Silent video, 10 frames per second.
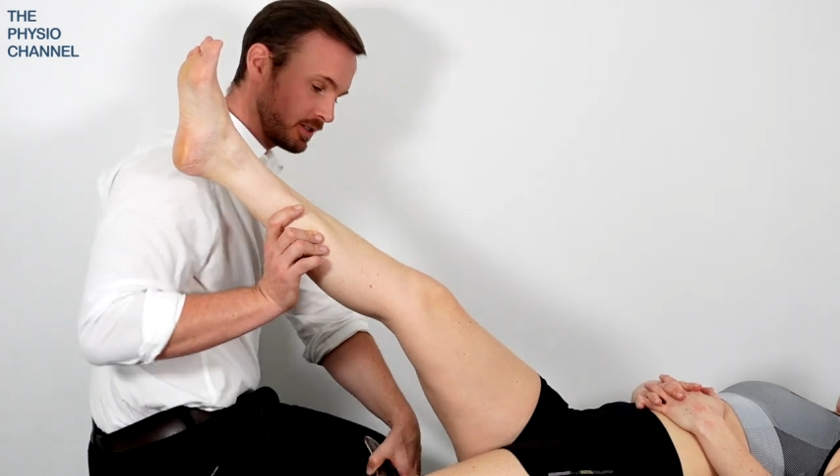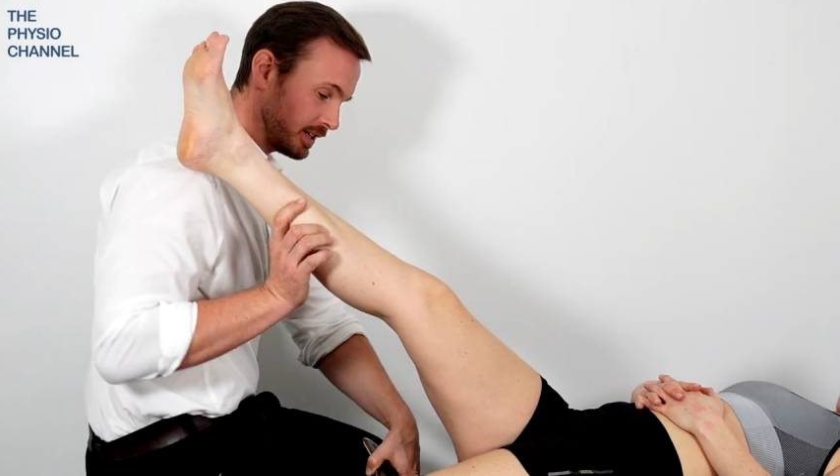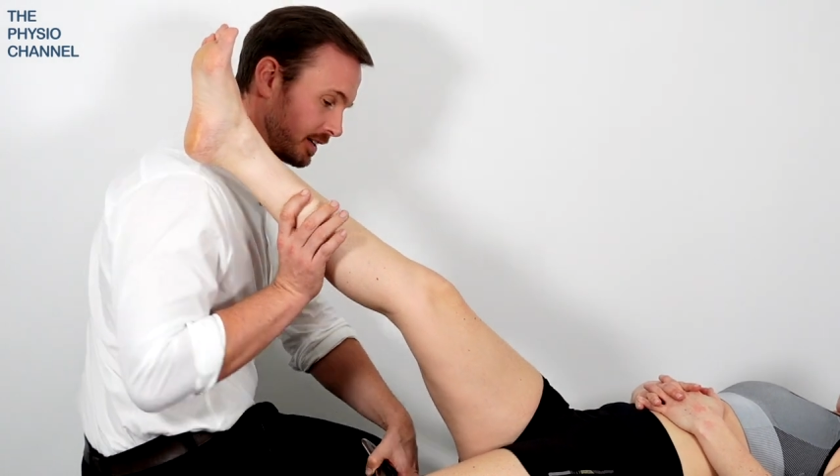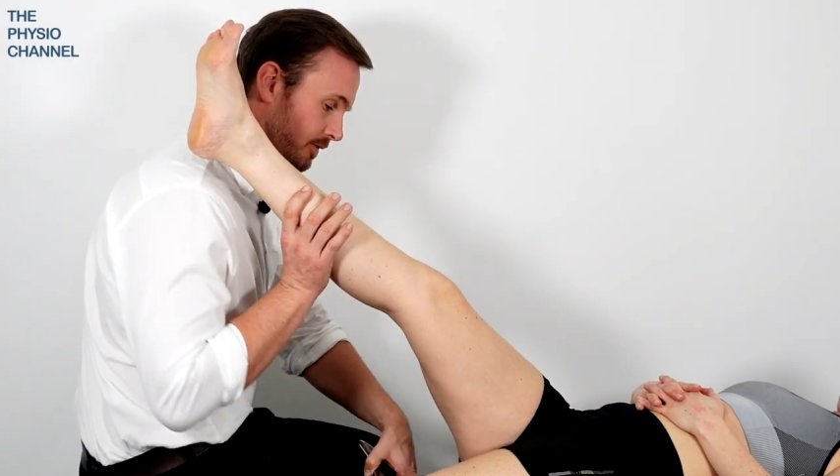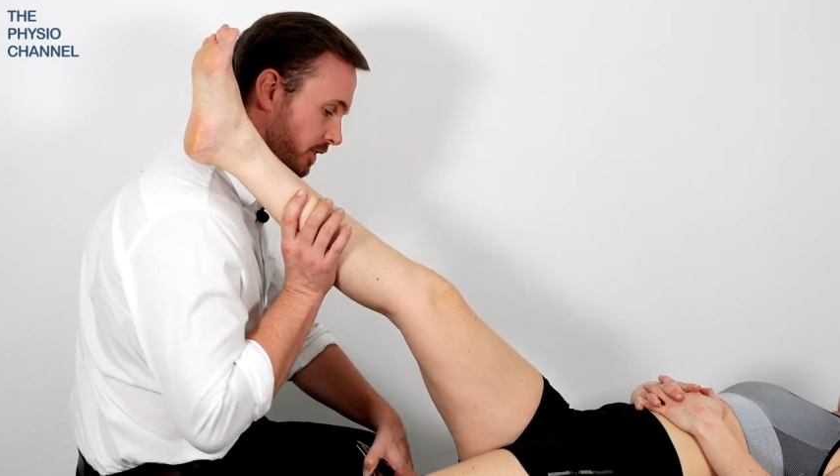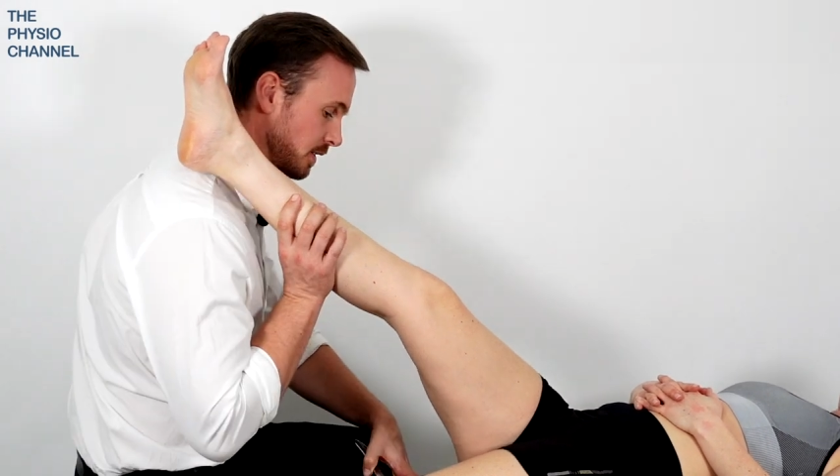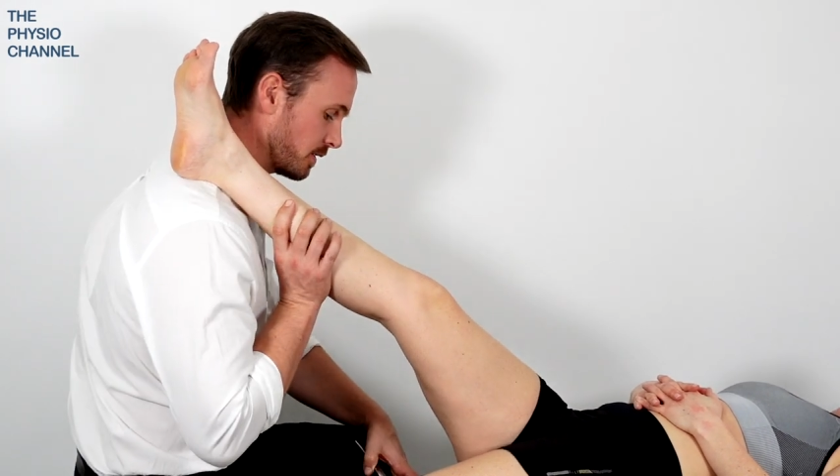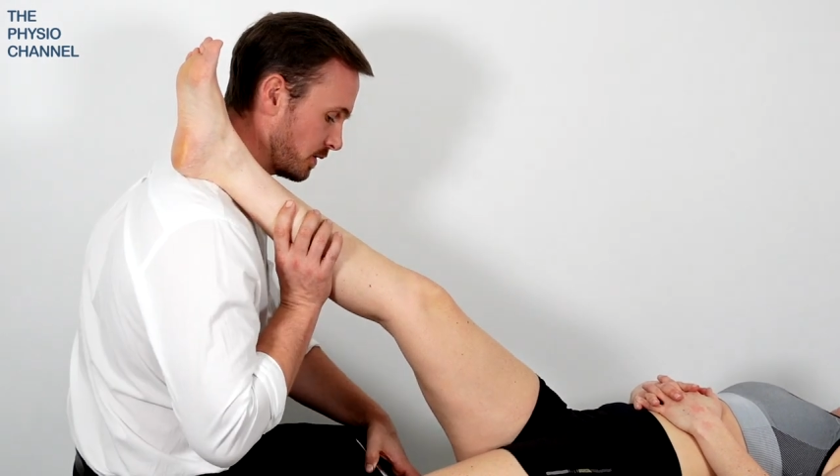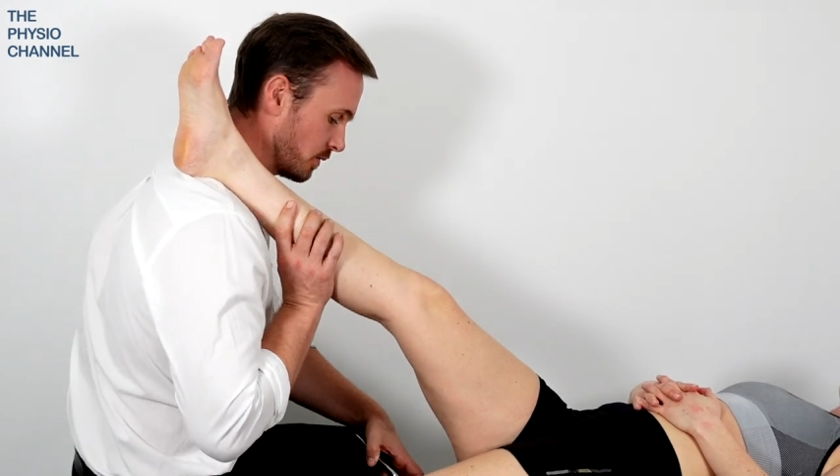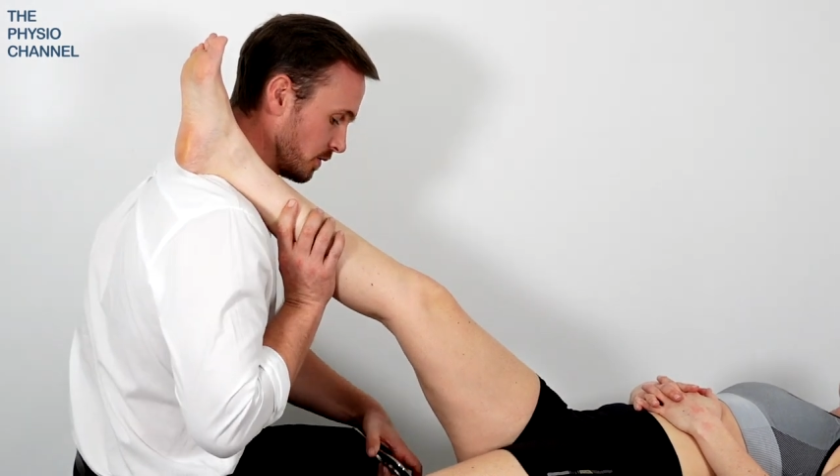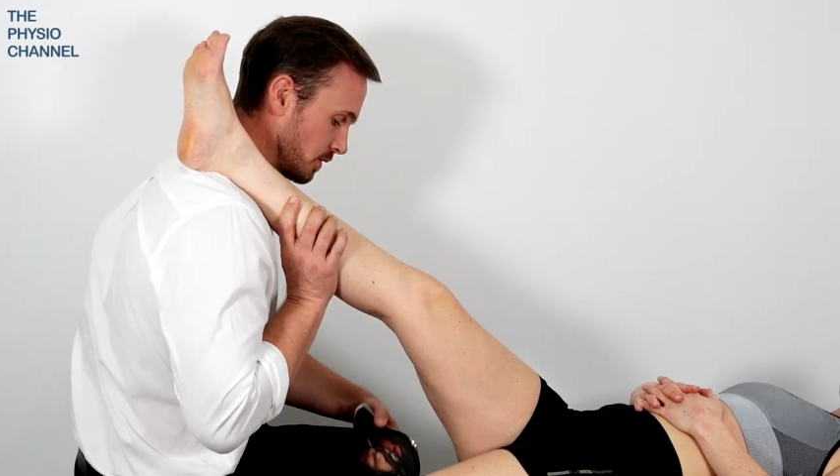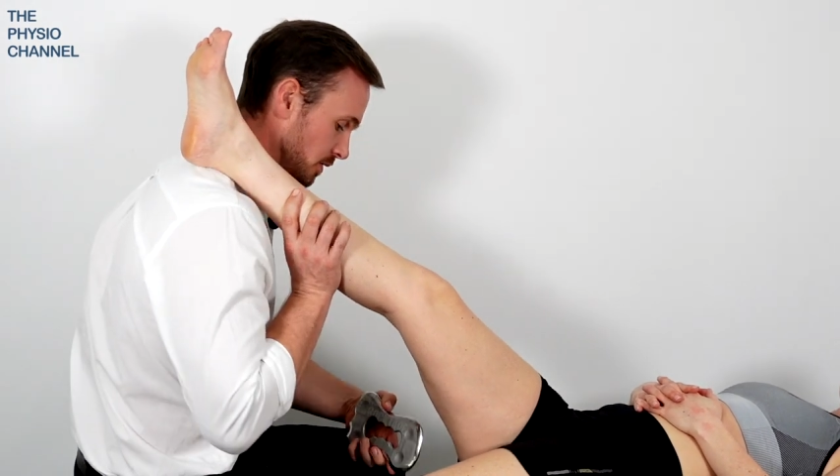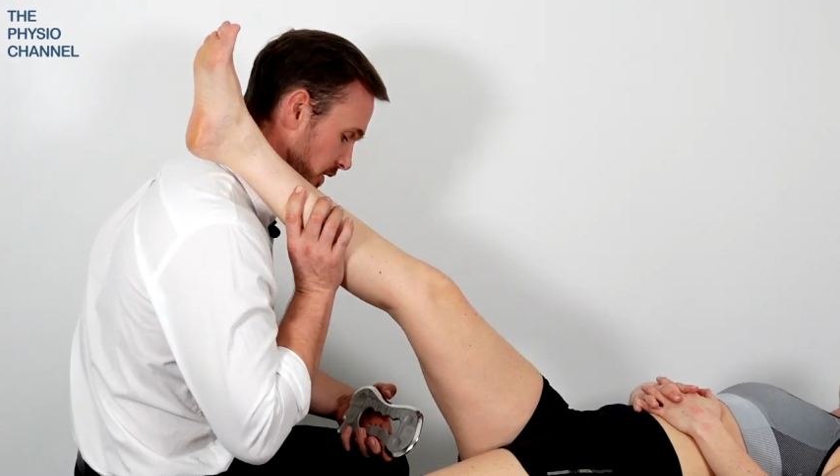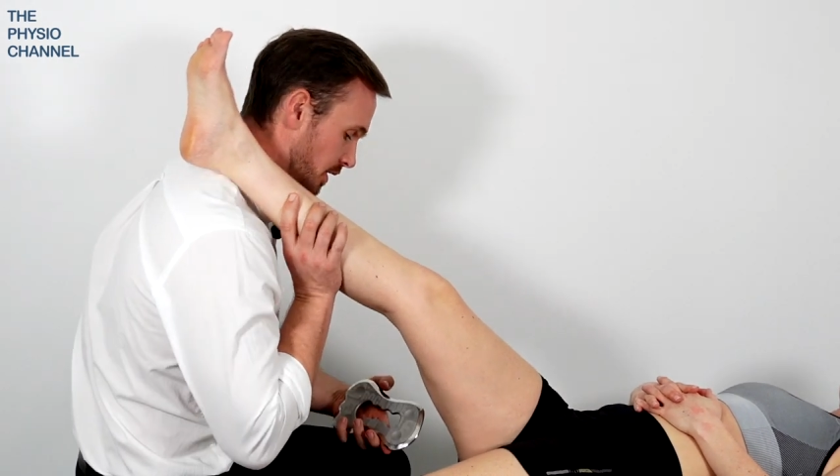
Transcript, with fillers: deliver your